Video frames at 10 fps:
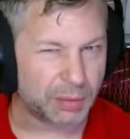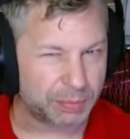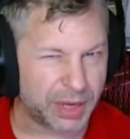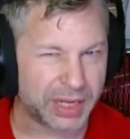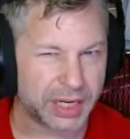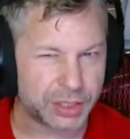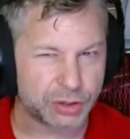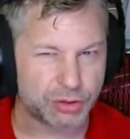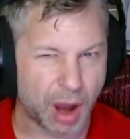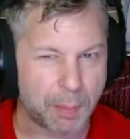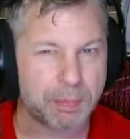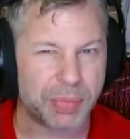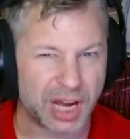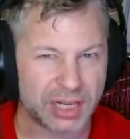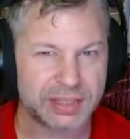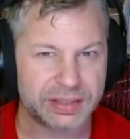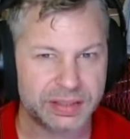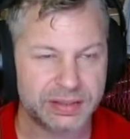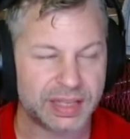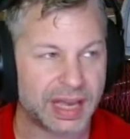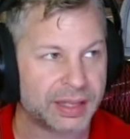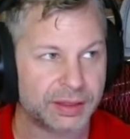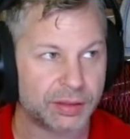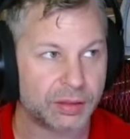medication drop boxes at